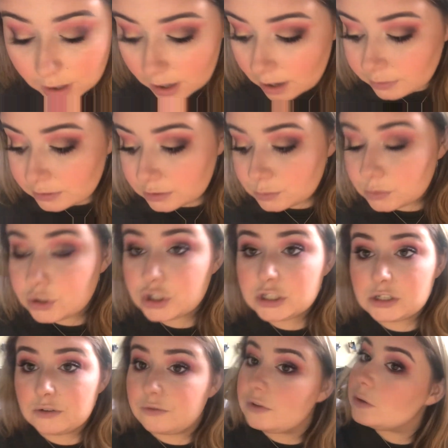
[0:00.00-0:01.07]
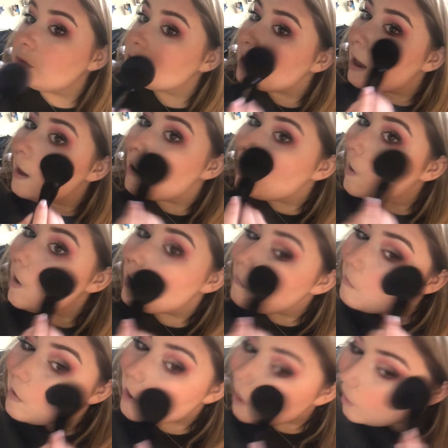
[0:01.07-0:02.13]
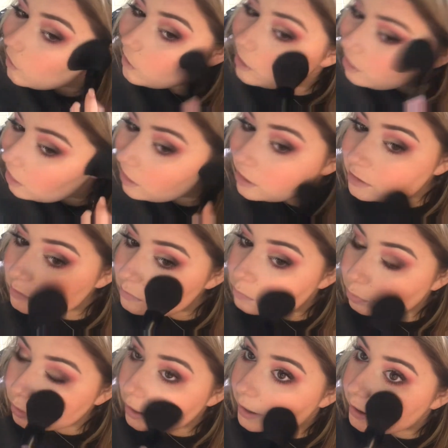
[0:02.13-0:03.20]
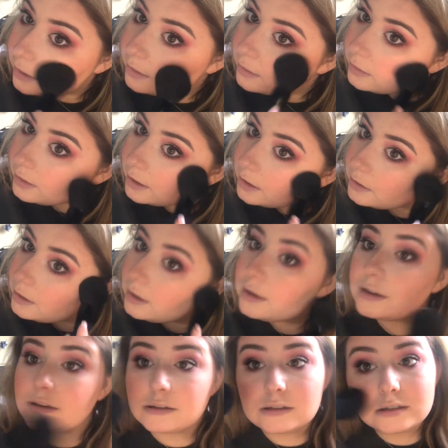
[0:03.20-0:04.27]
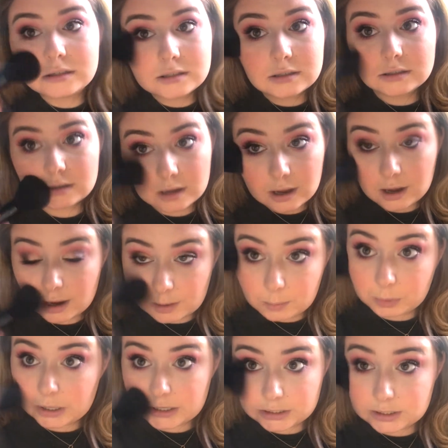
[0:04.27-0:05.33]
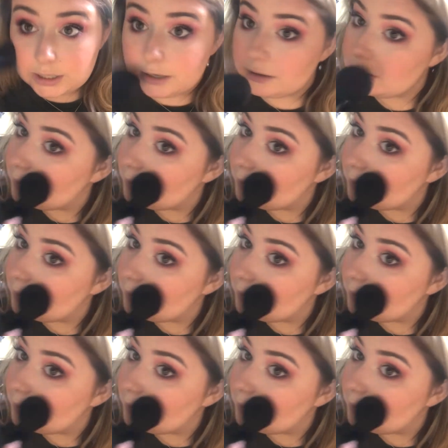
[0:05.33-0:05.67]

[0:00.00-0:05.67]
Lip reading: And this will just diffuse it, make it a little less bright than it is, and blend it.